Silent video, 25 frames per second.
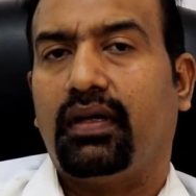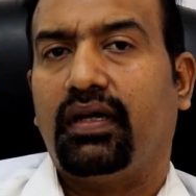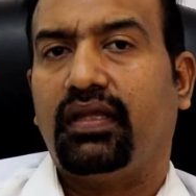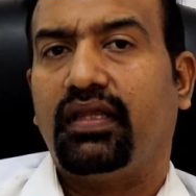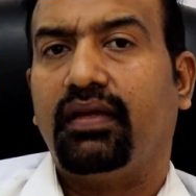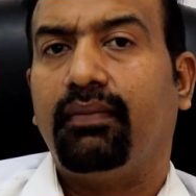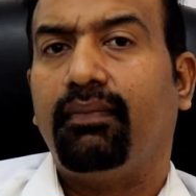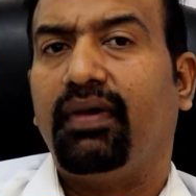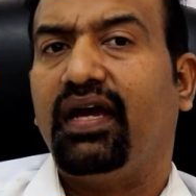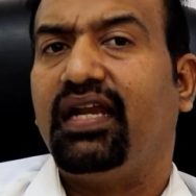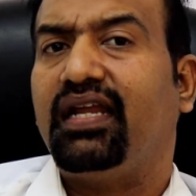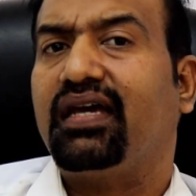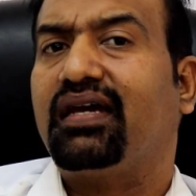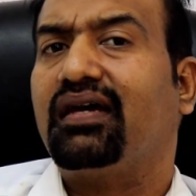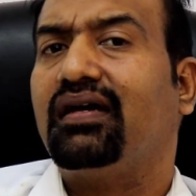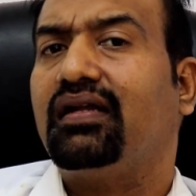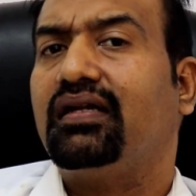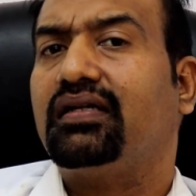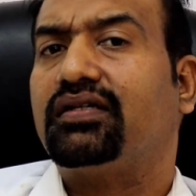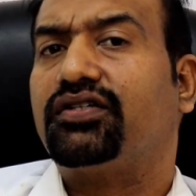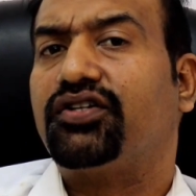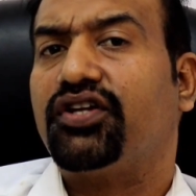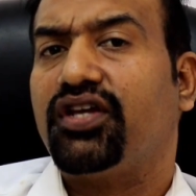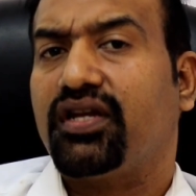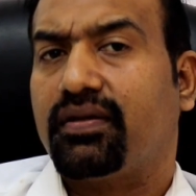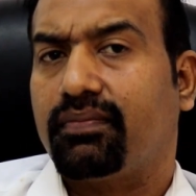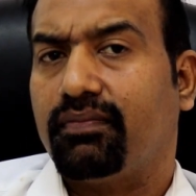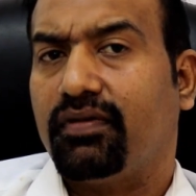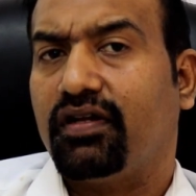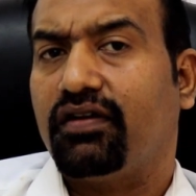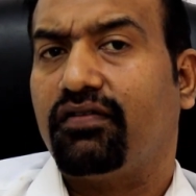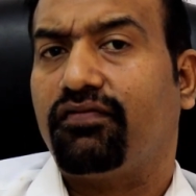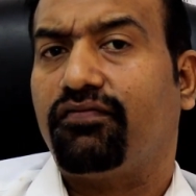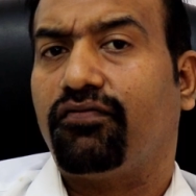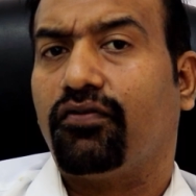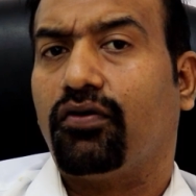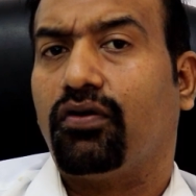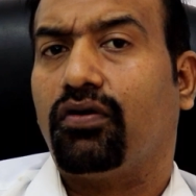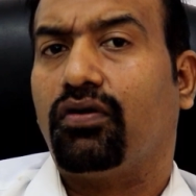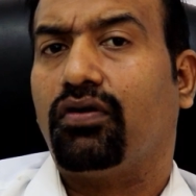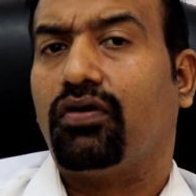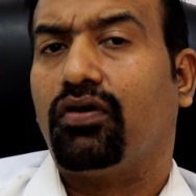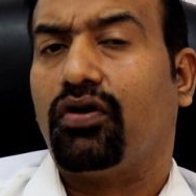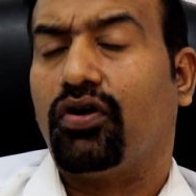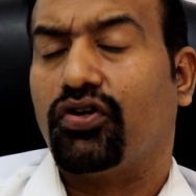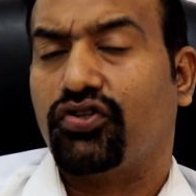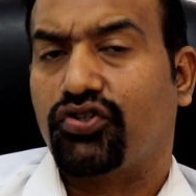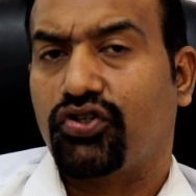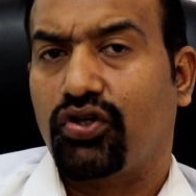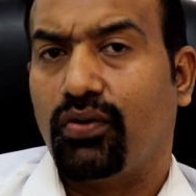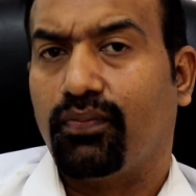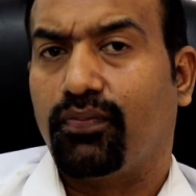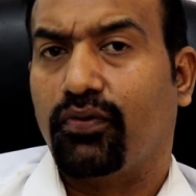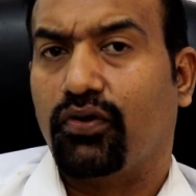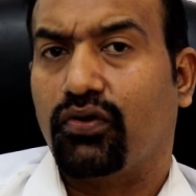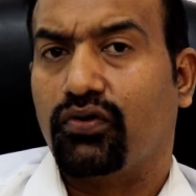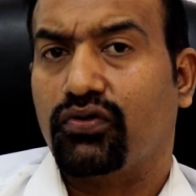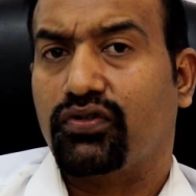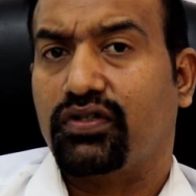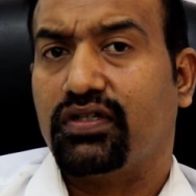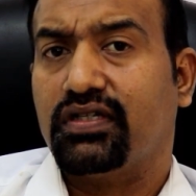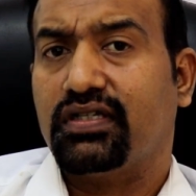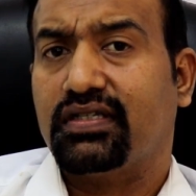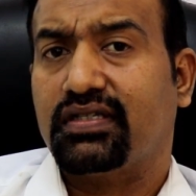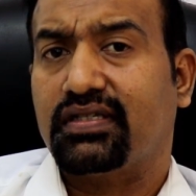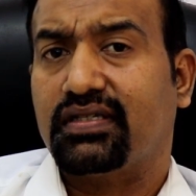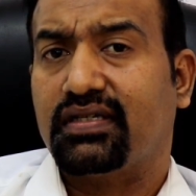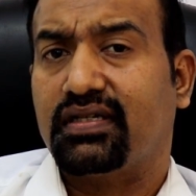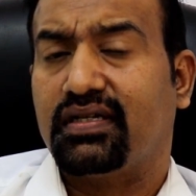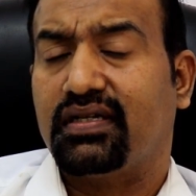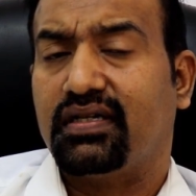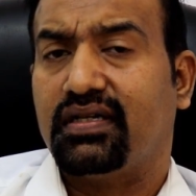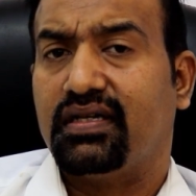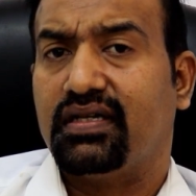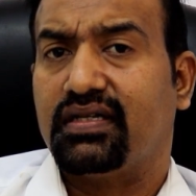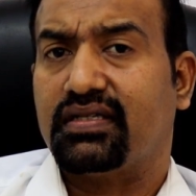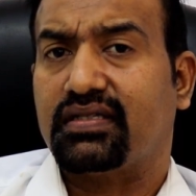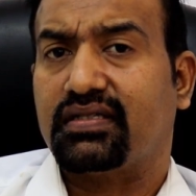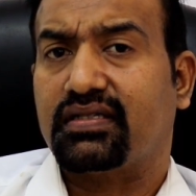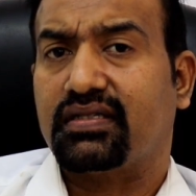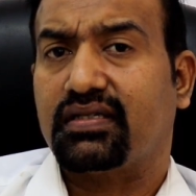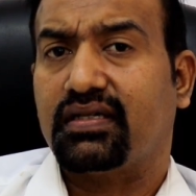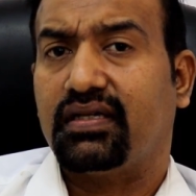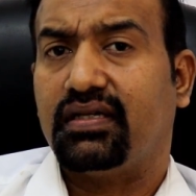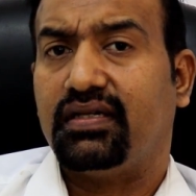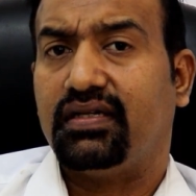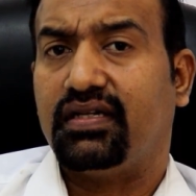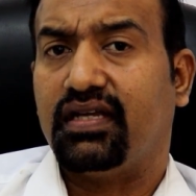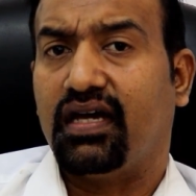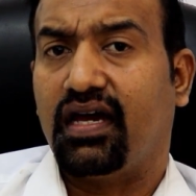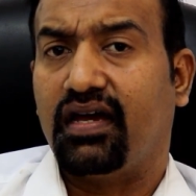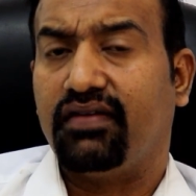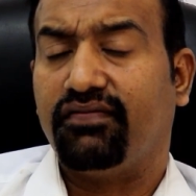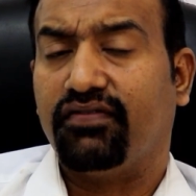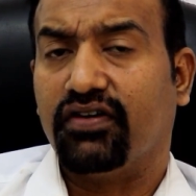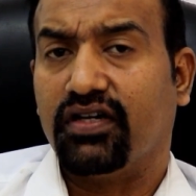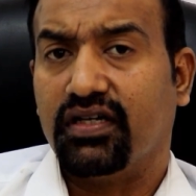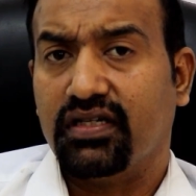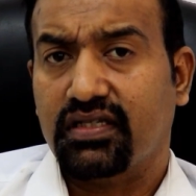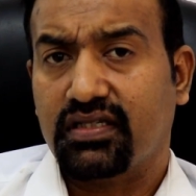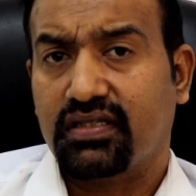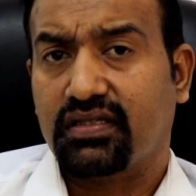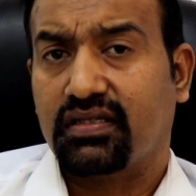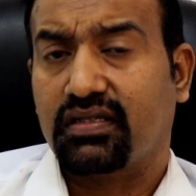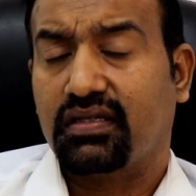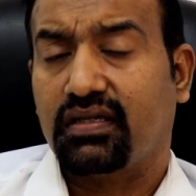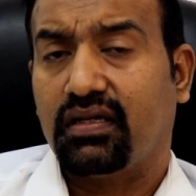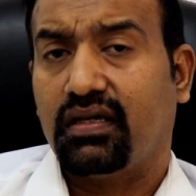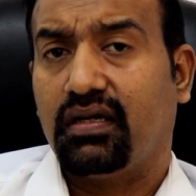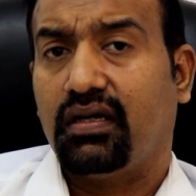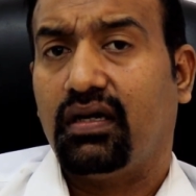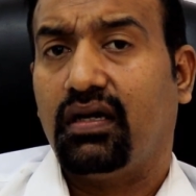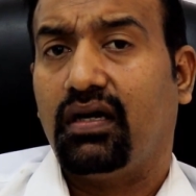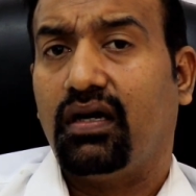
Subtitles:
The medical treatment for osteoporosis is diverse.